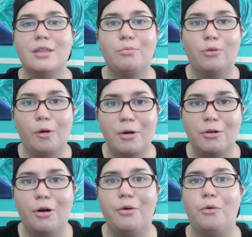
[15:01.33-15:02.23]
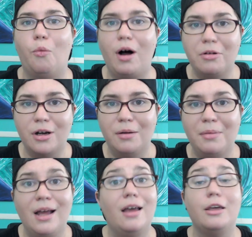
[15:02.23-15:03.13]
the promo code
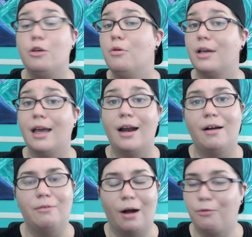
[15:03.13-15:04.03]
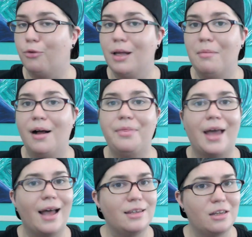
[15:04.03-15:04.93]
WELCOME, you will get a free month
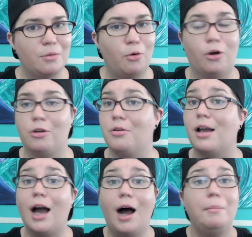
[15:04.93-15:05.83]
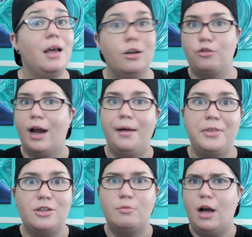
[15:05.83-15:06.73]
as a supporter. You can come try out
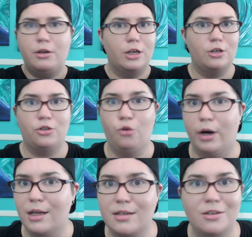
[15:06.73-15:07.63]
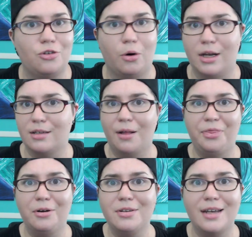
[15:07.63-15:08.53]
the Zoom call. You can join us on
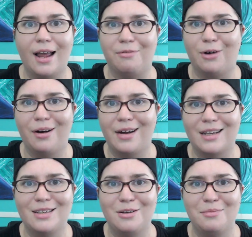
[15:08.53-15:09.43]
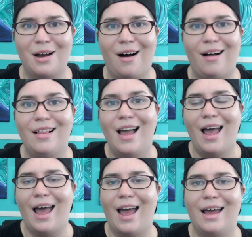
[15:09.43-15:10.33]
Thursday for our next Zoom call
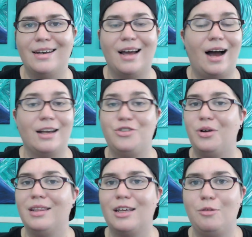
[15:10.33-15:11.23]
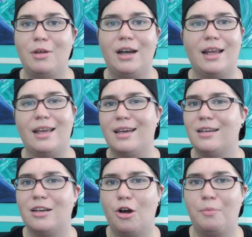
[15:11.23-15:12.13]
and join the community and get
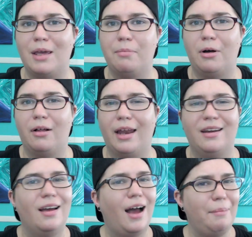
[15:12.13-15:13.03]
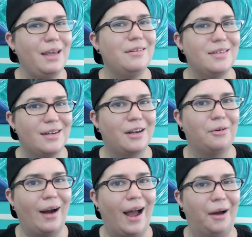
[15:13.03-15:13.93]
to know people. And I bet you'll stick
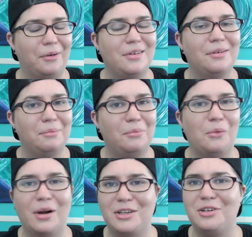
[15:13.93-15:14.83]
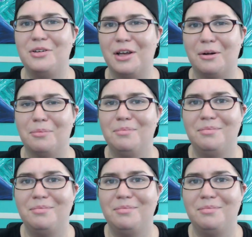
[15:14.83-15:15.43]
around once you do.